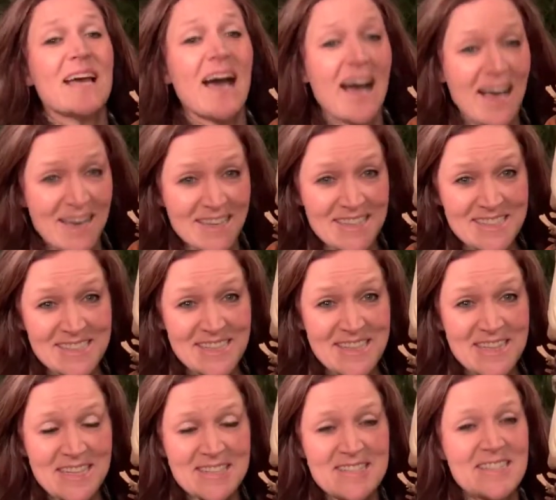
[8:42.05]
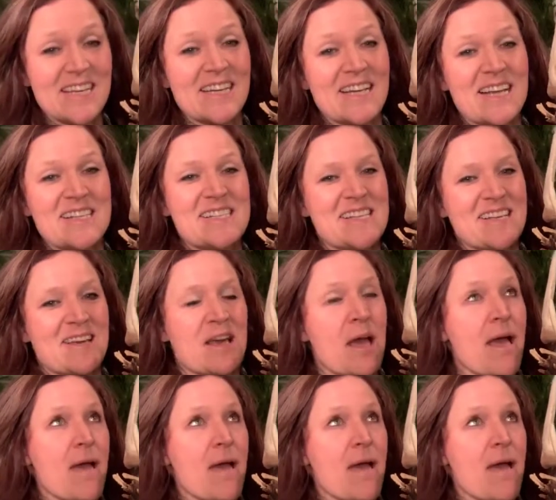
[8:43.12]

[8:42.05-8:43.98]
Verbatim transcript: I see this and I see